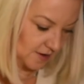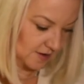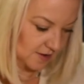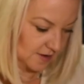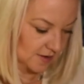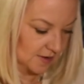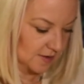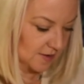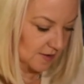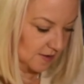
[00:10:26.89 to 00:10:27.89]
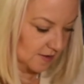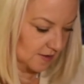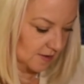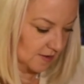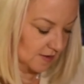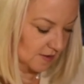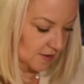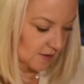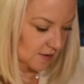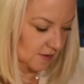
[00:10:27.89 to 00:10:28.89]

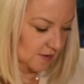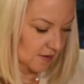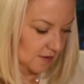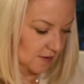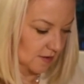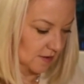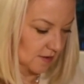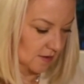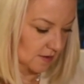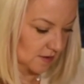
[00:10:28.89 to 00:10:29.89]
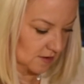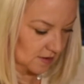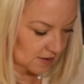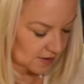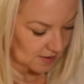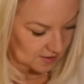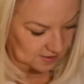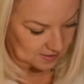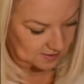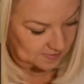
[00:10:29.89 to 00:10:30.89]

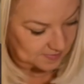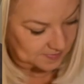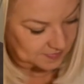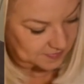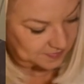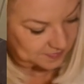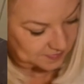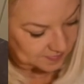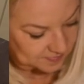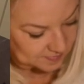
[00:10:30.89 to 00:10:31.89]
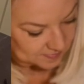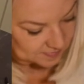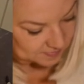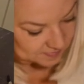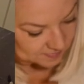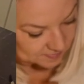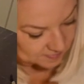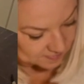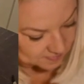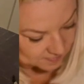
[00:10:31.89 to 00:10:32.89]

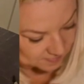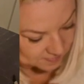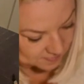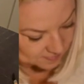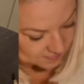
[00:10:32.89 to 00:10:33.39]
Nothing is said.